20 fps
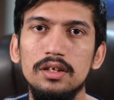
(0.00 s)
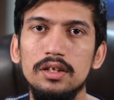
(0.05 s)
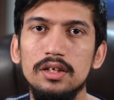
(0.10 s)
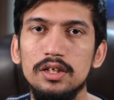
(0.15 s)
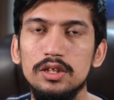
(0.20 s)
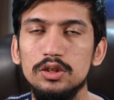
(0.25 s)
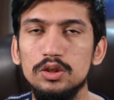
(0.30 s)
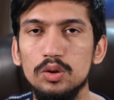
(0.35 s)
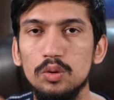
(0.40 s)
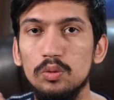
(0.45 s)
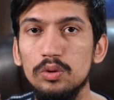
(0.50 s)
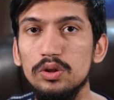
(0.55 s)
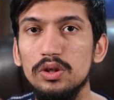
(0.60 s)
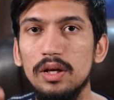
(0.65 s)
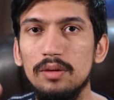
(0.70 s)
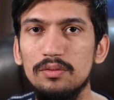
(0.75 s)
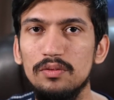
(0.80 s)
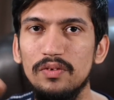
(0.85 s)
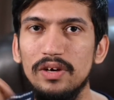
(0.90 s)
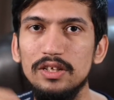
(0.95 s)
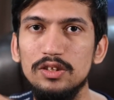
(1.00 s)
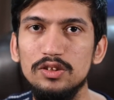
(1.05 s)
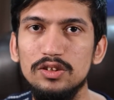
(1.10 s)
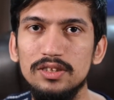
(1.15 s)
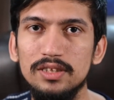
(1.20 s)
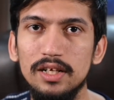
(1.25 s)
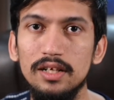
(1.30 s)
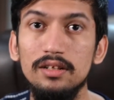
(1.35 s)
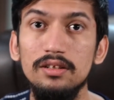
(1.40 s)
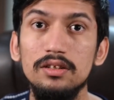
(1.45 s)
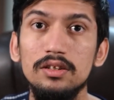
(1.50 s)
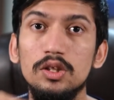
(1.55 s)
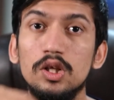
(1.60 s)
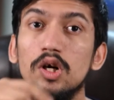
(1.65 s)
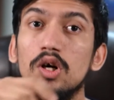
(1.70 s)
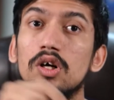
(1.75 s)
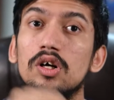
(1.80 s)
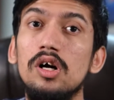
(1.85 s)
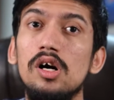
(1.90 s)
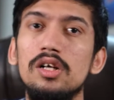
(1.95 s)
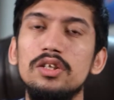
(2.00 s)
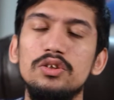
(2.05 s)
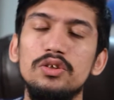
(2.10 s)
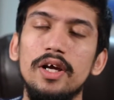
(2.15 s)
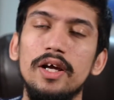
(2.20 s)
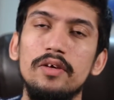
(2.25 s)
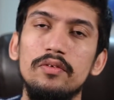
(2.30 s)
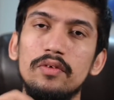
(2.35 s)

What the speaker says: So when you have the right to sell, the contract